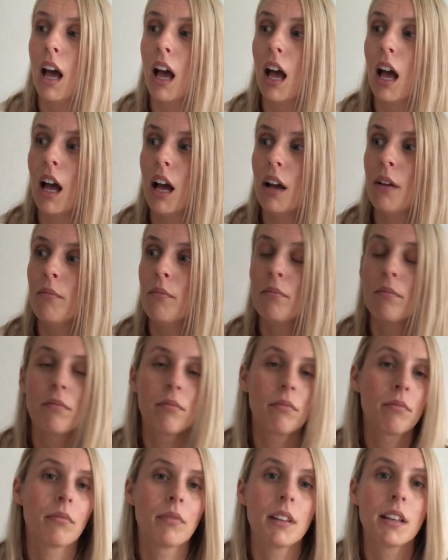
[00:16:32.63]

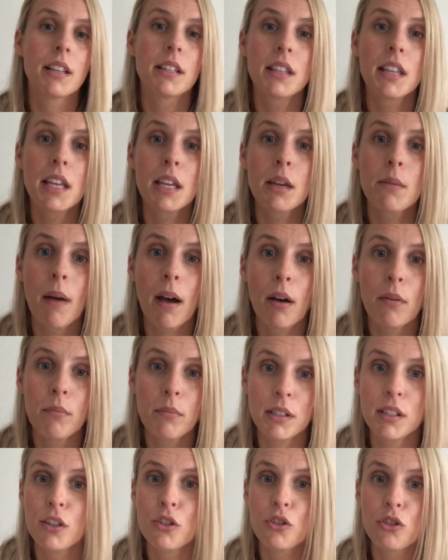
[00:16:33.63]
Let's think about
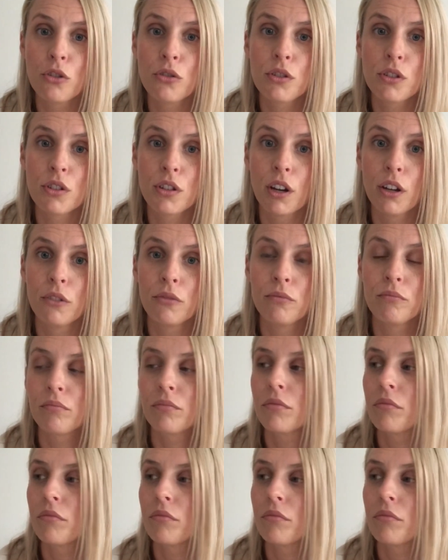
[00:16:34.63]
Mrs. Johnstone.